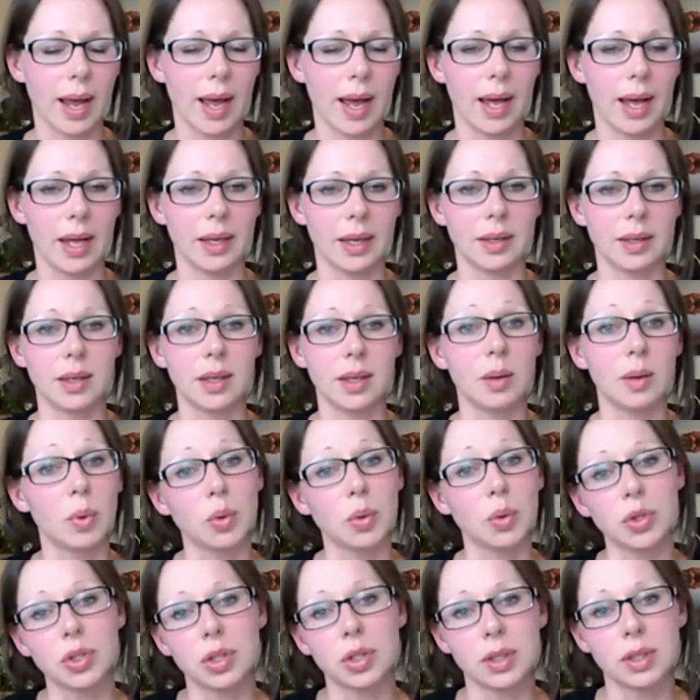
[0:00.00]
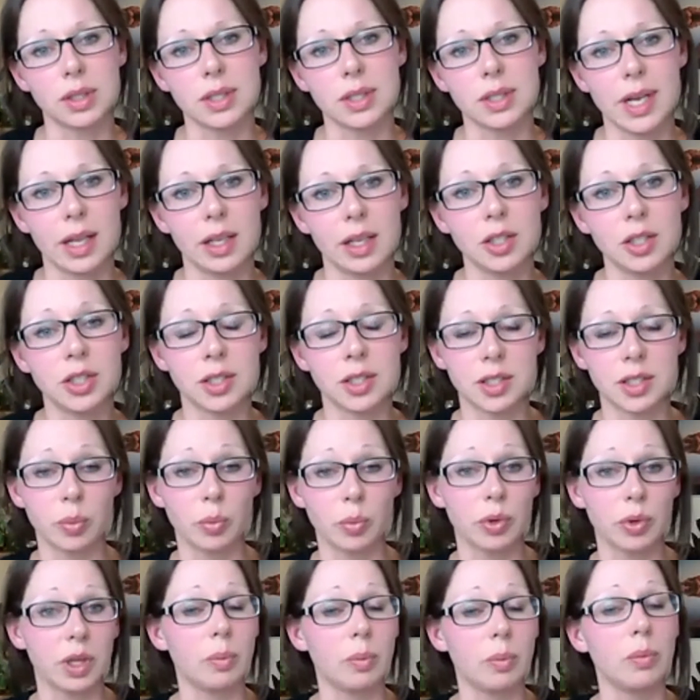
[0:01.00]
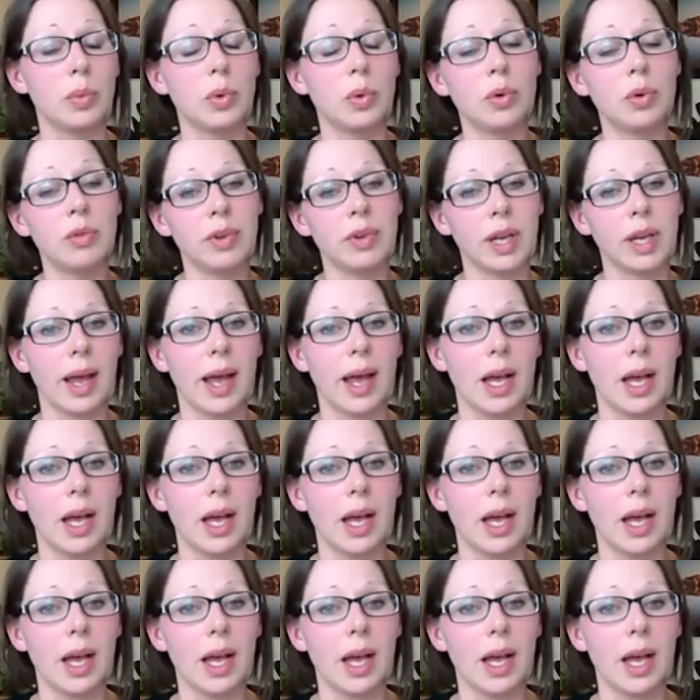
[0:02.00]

and emotional intelligence and really moving